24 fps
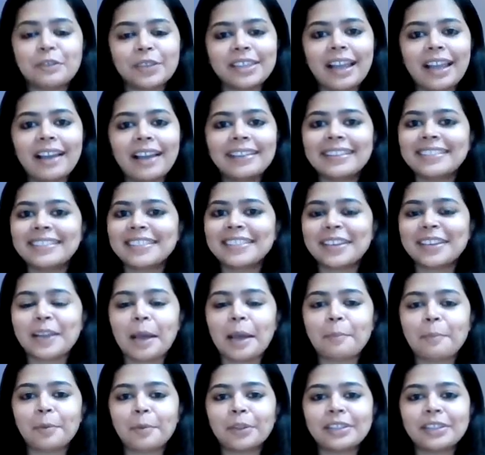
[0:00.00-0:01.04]
with that, it's a
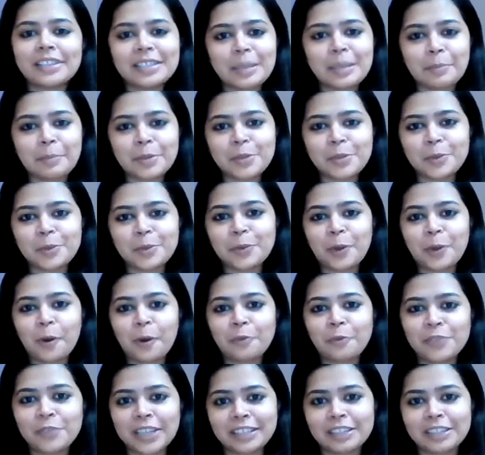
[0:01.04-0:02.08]
wrap on this episode
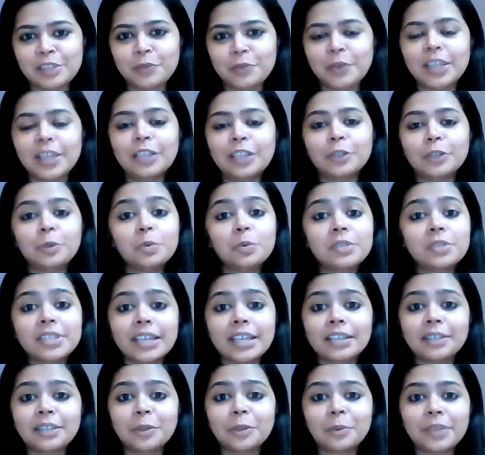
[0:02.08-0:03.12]
of Tech This Week. Do
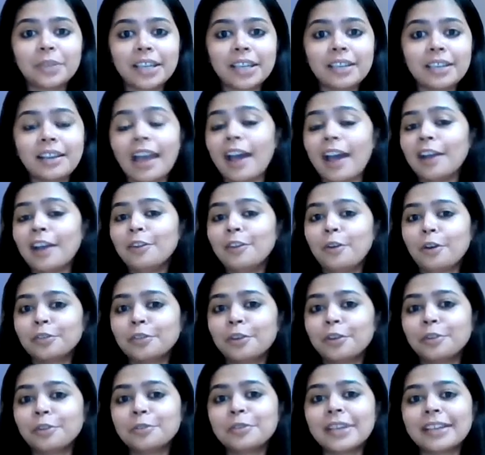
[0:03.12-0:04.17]
stay tuned in and
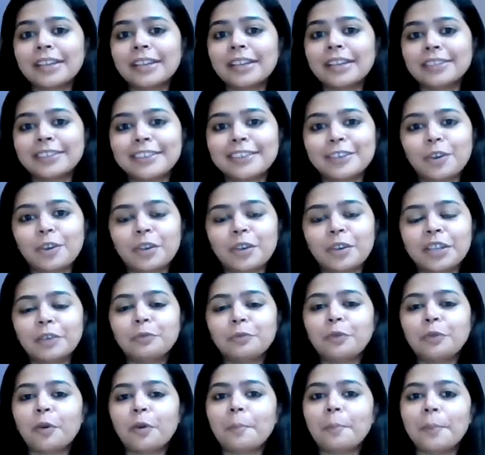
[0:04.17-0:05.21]
log on to TechCircle.in
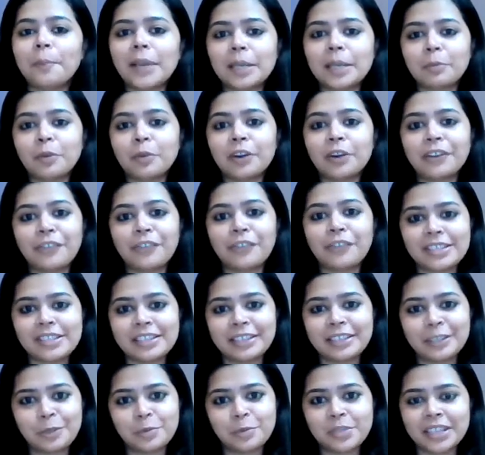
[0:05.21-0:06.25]
for many more
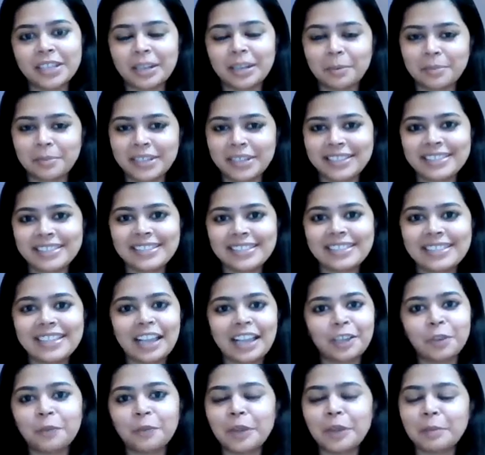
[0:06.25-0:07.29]
interesting news and updates.
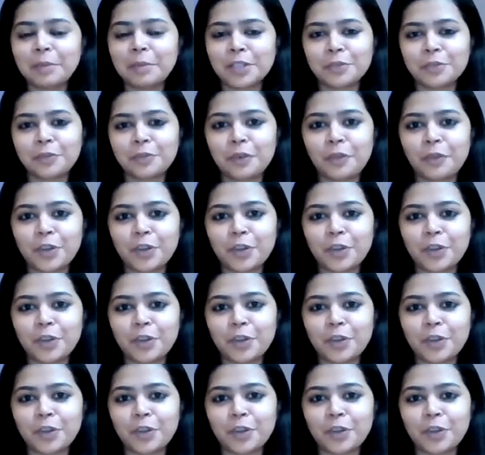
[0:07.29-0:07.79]
Thank you very much for